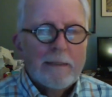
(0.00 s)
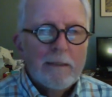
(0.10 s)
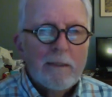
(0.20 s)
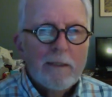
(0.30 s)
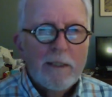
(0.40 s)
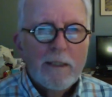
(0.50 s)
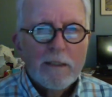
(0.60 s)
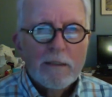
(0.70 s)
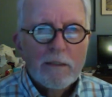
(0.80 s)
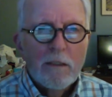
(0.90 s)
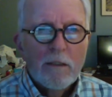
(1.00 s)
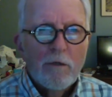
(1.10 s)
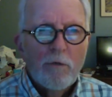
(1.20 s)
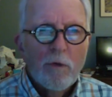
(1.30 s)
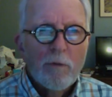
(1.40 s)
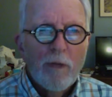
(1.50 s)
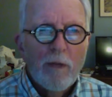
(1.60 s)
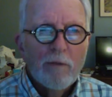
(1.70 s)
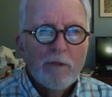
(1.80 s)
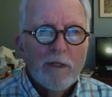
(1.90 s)
Then you want to be
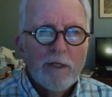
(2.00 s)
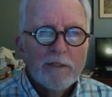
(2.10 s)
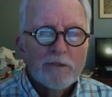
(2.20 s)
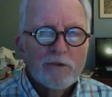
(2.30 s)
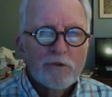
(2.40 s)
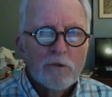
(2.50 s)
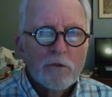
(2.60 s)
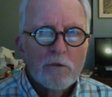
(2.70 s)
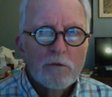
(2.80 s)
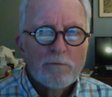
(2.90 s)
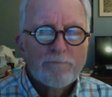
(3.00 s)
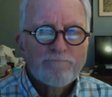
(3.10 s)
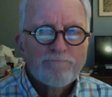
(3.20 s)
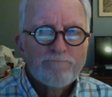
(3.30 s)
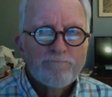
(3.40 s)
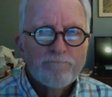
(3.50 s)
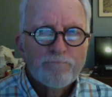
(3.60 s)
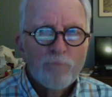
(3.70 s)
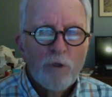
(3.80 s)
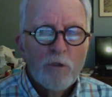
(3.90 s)
able to answer,
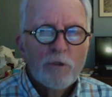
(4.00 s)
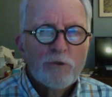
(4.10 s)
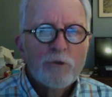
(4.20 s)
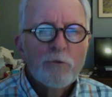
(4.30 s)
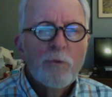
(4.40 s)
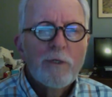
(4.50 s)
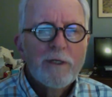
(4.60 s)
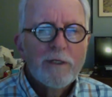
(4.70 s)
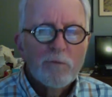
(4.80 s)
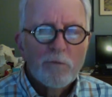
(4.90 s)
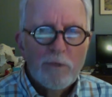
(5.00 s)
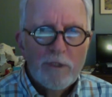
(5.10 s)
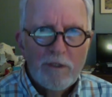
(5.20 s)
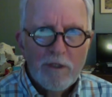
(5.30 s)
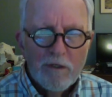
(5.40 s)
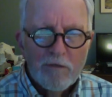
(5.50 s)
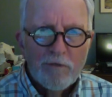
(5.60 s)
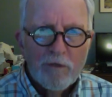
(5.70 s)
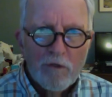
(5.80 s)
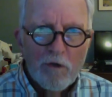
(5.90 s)
should we get rid
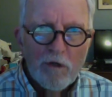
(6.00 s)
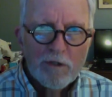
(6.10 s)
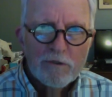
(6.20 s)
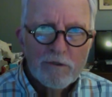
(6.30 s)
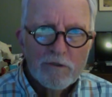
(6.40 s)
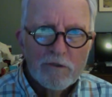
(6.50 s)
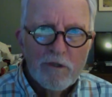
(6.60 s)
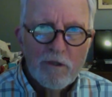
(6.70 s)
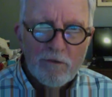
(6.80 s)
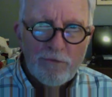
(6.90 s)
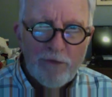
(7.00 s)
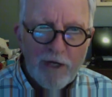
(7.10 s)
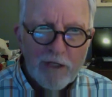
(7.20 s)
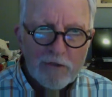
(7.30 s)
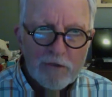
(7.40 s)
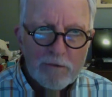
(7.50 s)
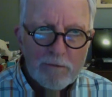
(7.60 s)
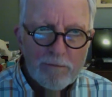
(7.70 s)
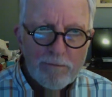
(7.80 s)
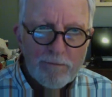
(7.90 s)
of the causes of faction?
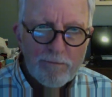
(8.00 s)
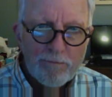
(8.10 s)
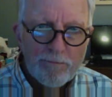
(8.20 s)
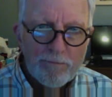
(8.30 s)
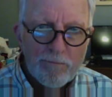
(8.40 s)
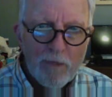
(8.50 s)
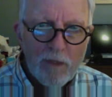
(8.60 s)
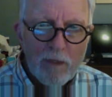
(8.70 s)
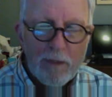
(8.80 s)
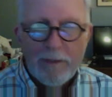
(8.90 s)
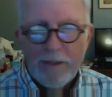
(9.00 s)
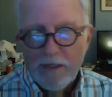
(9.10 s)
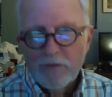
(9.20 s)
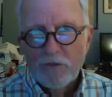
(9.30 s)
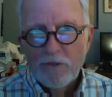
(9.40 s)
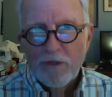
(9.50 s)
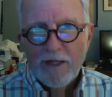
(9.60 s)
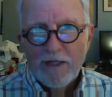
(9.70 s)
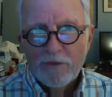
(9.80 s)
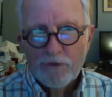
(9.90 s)
The answer to
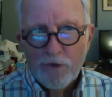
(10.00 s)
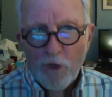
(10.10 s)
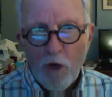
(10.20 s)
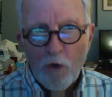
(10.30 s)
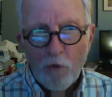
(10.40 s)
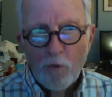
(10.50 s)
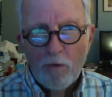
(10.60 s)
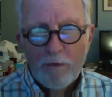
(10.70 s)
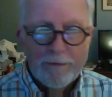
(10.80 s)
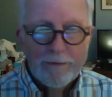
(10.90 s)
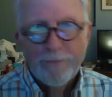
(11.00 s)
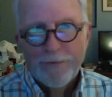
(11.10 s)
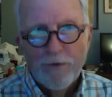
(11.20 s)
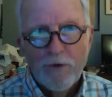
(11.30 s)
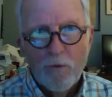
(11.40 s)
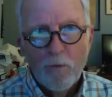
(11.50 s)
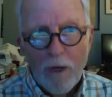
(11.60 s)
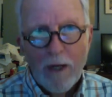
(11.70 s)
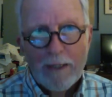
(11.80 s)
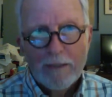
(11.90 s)
that is no, and you want to know
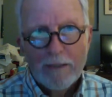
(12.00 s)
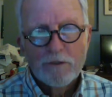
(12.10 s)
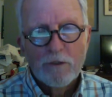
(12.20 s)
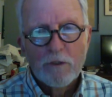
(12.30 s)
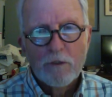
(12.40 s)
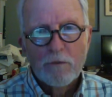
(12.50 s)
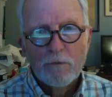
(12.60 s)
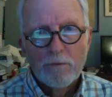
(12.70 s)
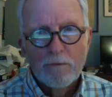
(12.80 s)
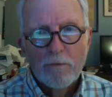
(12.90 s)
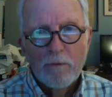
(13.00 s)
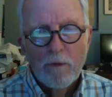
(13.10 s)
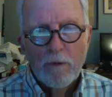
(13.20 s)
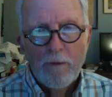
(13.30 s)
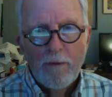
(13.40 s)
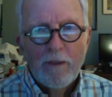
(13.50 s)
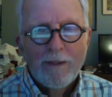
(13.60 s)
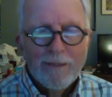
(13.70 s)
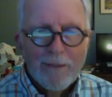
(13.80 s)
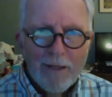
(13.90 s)
why it's no.
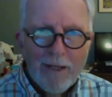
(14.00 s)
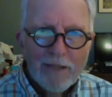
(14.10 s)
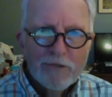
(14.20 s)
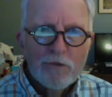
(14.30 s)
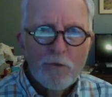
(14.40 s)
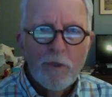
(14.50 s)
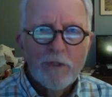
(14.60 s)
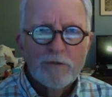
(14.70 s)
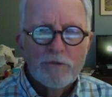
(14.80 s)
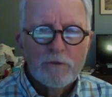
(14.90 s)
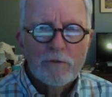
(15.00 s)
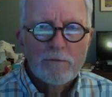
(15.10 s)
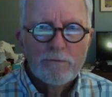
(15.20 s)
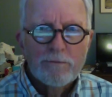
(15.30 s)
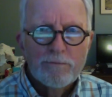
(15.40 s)
And the last question,